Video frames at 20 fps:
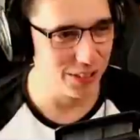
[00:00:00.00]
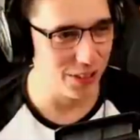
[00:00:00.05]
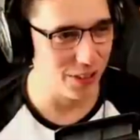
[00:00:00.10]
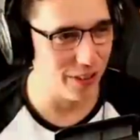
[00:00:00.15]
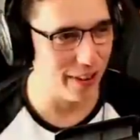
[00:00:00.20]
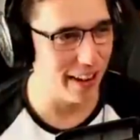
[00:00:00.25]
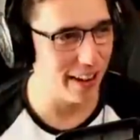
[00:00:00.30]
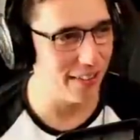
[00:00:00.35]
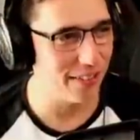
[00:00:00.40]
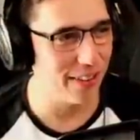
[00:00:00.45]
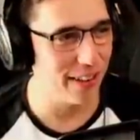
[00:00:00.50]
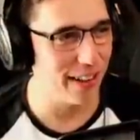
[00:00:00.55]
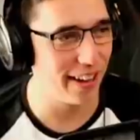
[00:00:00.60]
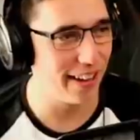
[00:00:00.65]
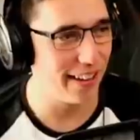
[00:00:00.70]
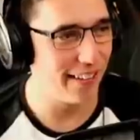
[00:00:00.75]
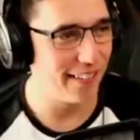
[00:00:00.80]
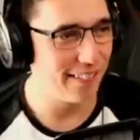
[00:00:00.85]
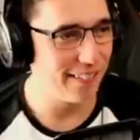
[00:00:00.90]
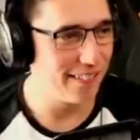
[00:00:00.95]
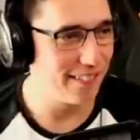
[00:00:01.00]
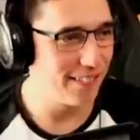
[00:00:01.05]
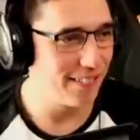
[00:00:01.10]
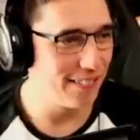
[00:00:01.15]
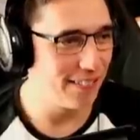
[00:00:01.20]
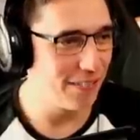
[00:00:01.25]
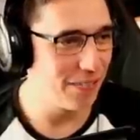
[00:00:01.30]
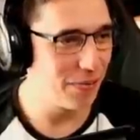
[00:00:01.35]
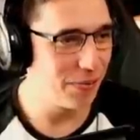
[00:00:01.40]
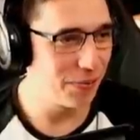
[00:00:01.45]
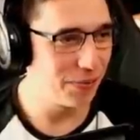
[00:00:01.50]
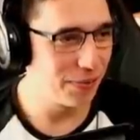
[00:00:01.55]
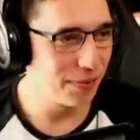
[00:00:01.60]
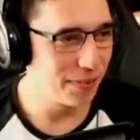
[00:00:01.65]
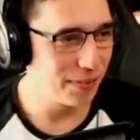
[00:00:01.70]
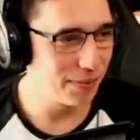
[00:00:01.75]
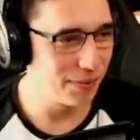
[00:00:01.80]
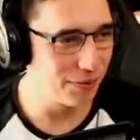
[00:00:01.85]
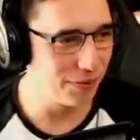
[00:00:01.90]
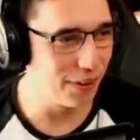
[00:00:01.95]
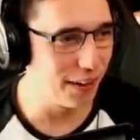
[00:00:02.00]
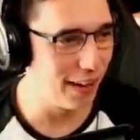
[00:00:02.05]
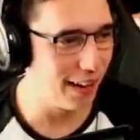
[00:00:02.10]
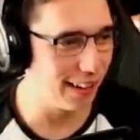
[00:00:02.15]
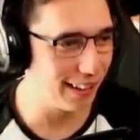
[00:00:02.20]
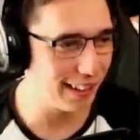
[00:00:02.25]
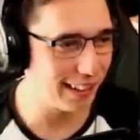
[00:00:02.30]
was great, wasn't it? Fuck.